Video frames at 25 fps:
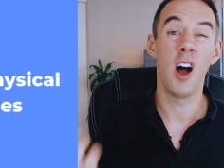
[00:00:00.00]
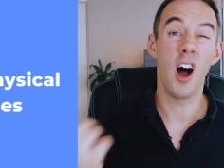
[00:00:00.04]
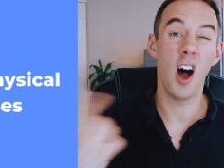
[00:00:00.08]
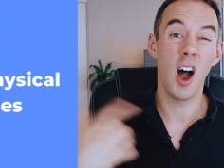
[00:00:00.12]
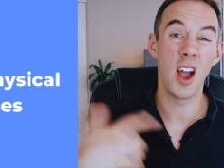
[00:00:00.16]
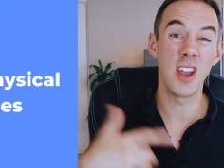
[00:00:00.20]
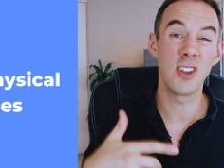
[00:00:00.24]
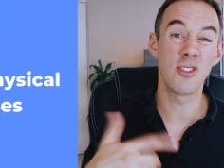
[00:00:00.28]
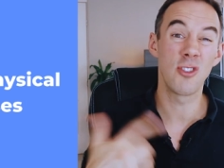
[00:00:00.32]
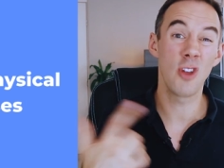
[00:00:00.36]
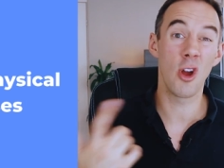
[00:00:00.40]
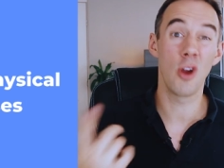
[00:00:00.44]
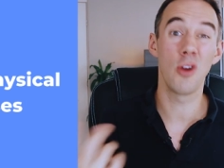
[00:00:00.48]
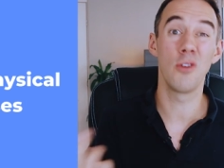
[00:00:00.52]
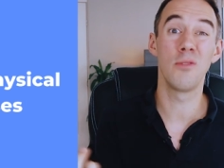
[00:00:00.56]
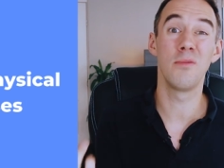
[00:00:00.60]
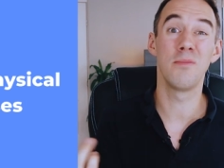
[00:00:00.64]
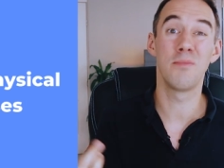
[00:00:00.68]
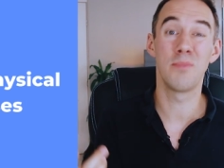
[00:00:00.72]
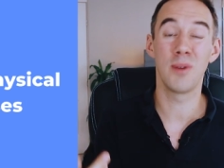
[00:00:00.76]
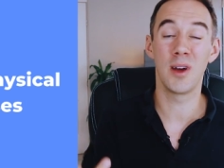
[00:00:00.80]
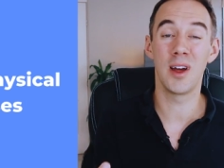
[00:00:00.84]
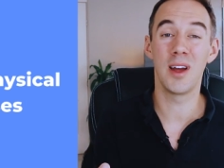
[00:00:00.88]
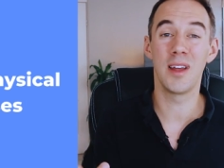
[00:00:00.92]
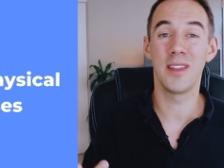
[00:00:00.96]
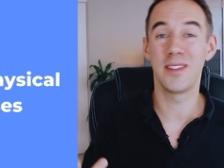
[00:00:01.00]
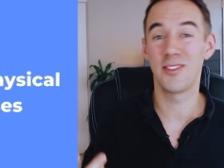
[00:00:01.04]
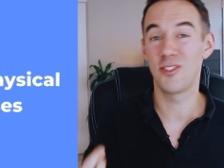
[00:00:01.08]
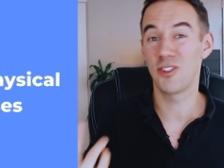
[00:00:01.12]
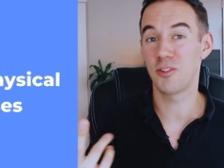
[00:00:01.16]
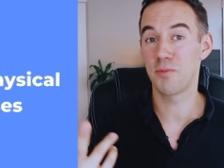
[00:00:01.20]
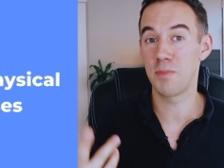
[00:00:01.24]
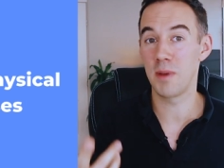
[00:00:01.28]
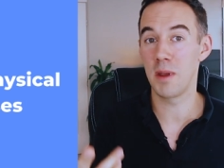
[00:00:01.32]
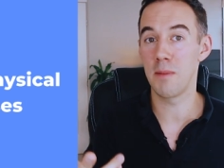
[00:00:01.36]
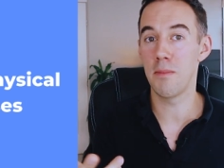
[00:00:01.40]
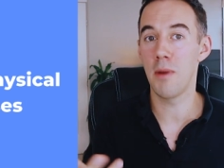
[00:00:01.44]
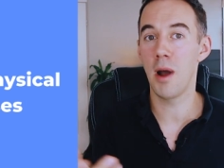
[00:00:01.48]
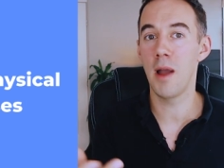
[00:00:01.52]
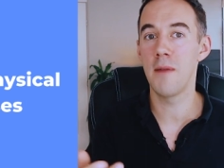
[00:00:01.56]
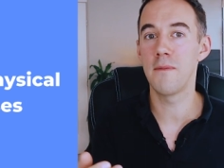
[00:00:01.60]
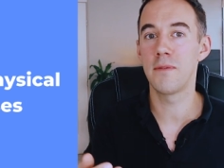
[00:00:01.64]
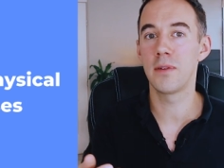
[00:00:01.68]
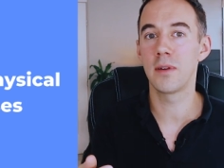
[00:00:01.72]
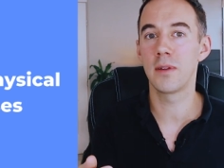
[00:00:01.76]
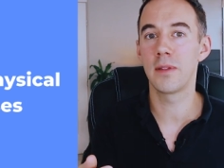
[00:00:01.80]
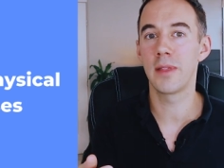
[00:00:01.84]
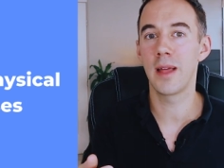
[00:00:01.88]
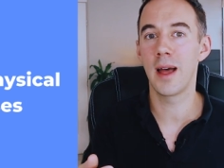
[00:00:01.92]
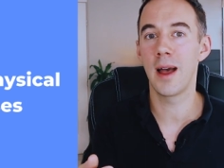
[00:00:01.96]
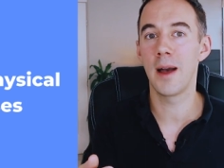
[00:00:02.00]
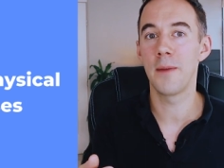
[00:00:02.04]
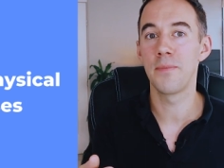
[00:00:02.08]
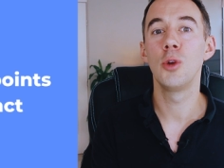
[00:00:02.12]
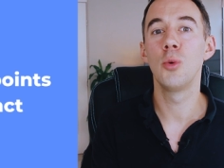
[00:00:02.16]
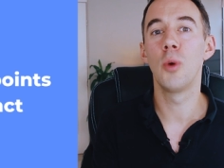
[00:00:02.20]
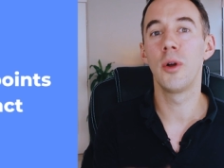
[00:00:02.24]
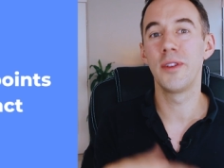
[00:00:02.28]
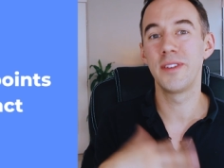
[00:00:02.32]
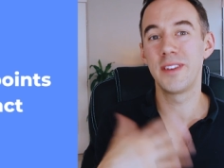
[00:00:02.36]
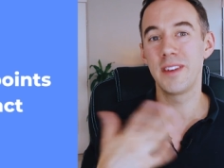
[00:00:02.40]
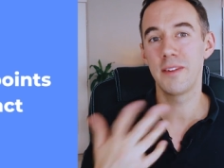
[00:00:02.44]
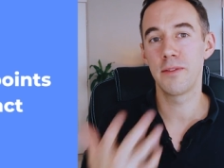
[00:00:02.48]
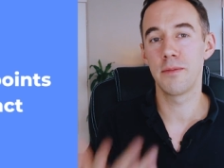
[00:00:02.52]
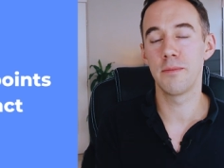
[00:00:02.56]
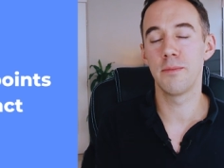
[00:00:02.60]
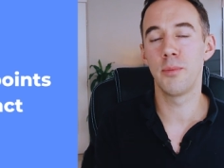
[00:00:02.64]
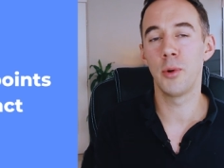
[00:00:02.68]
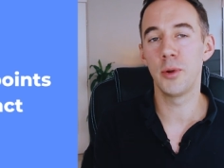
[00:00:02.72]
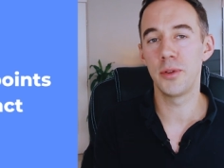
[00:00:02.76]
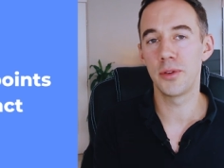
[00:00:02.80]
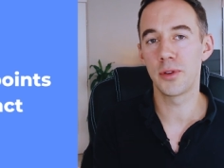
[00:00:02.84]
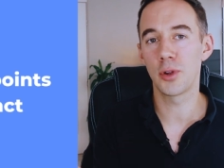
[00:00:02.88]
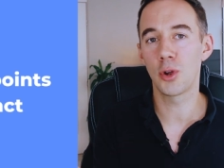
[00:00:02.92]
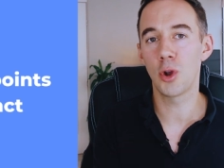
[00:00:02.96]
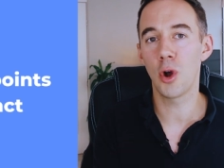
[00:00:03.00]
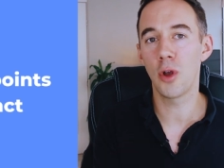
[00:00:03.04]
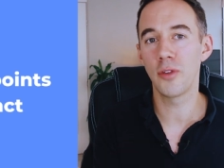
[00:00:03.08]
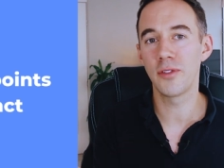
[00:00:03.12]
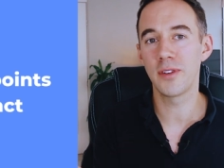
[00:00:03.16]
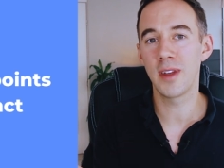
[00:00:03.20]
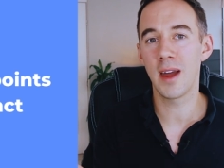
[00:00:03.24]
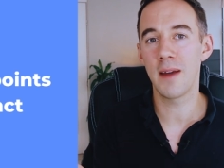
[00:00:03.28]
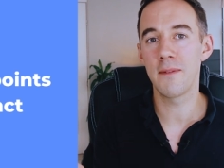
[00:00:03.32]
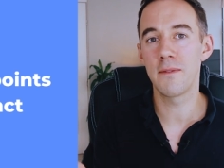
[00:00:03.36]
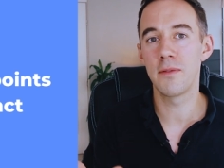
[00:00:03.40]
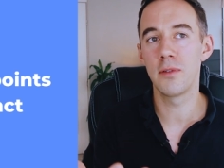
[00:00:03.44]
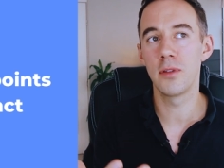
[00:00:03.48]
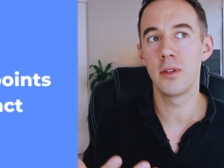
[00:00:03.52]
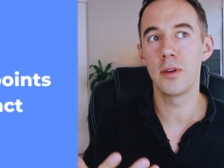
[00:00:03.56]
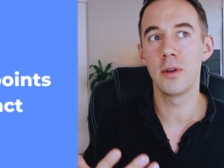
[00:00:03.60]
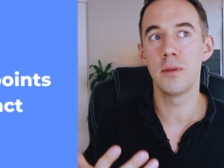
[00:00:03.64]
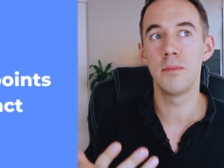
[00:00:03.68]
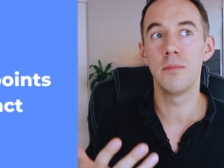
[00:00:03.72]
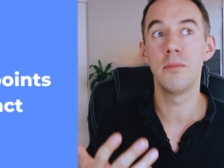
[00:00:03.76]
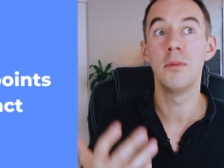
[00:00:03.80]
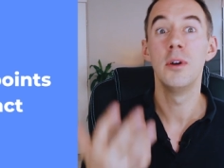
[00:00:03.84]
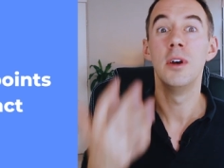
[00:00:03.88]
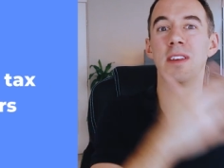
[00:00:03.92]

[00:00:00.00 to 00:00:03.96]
I don't, but just be mindful of that. You want different points of contact for them,